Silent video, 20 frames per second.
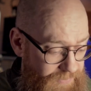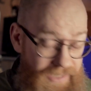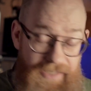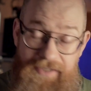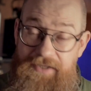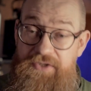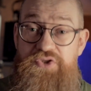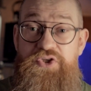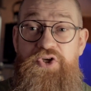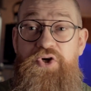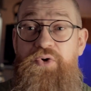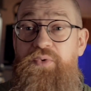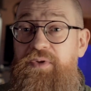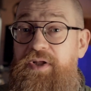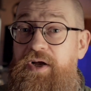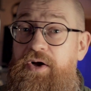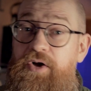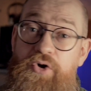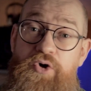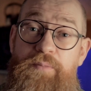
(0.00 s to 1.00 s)
And it's cool.
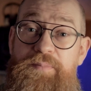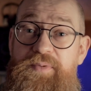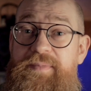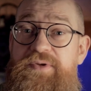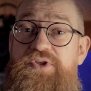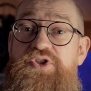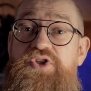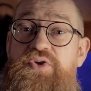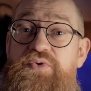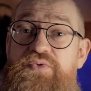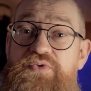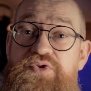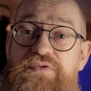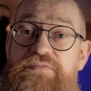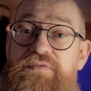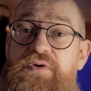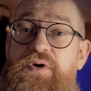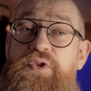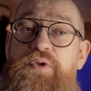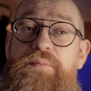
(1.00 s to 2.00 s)
A couple of my students have
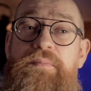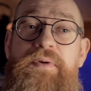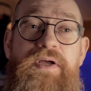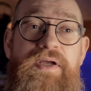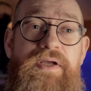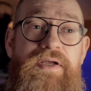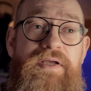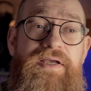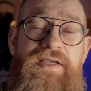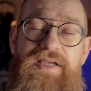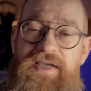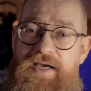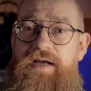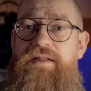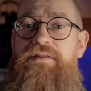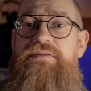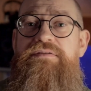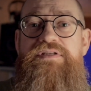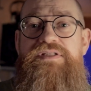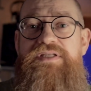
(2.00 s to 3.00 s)
got them,
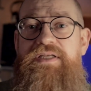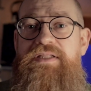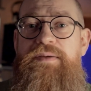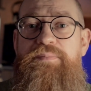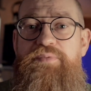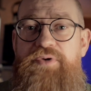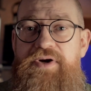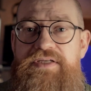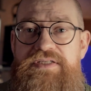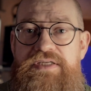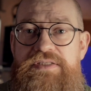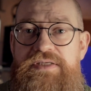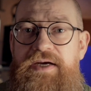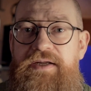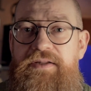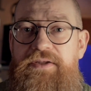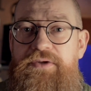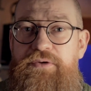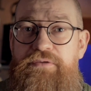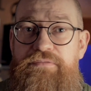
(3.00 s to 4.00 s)
can't sing their praises
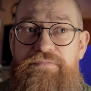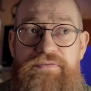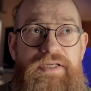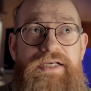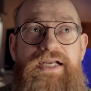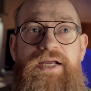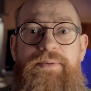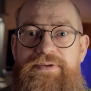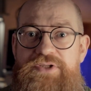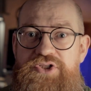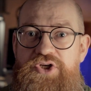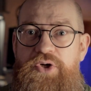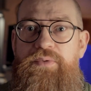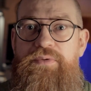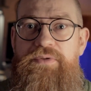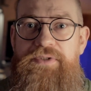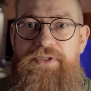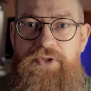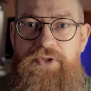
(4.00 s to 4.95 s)
highly enough, and now I totally